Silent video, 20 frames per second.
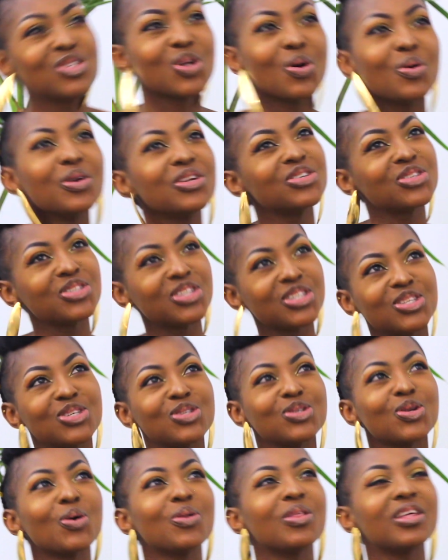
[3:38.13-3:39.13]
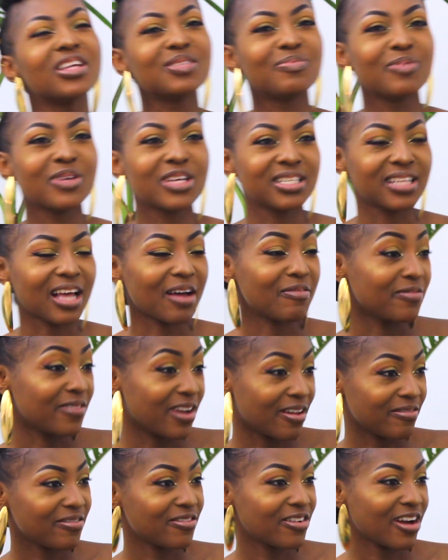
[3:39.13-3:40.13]
so interested to know this because I've
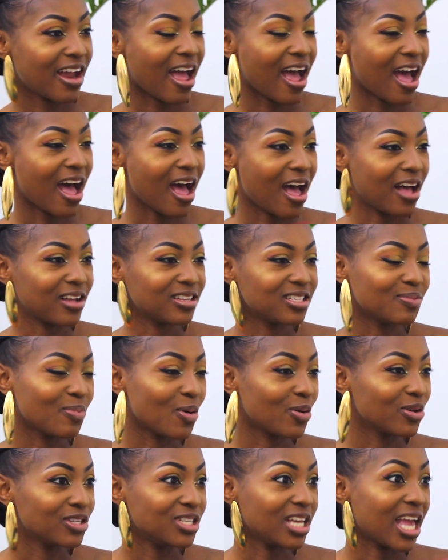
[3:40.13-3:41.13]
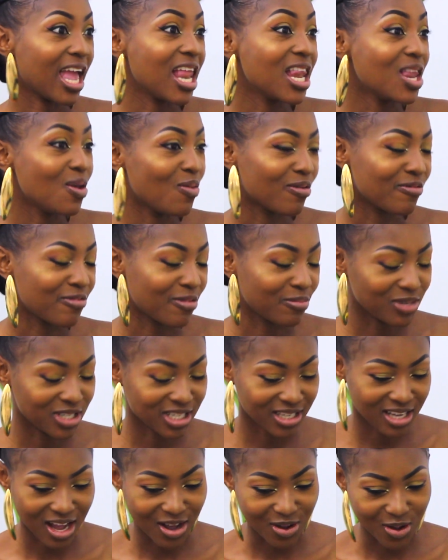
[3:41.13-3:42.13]
never spoken to anyone from
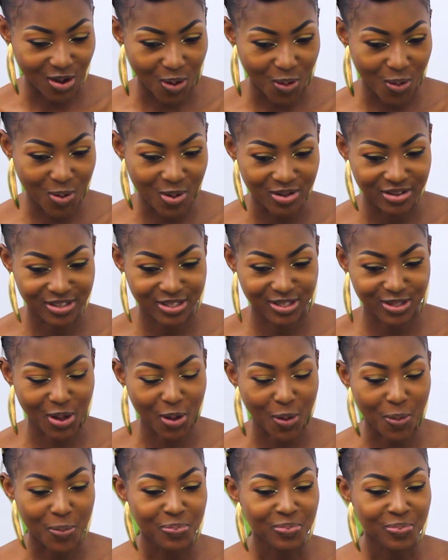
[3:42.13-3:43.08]
Chicago. So